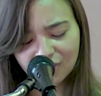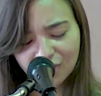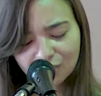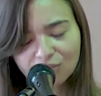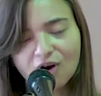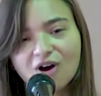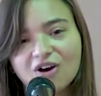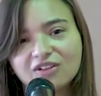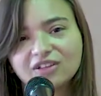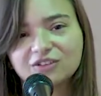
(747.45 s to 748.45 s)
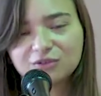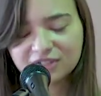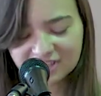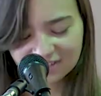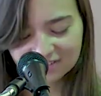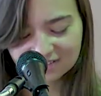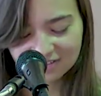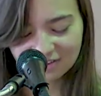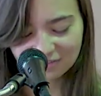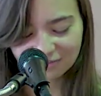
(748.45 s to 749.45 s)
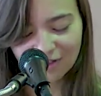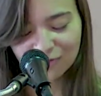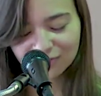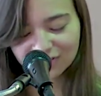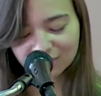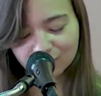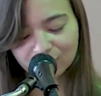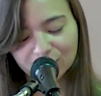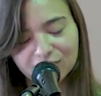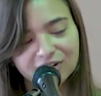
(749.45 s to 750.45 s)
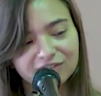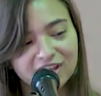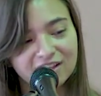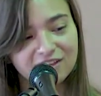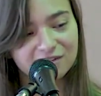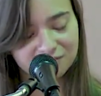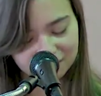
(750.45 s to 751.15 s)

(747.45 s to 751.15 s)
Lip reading: crawl into a dusk of velvet blur of yellow?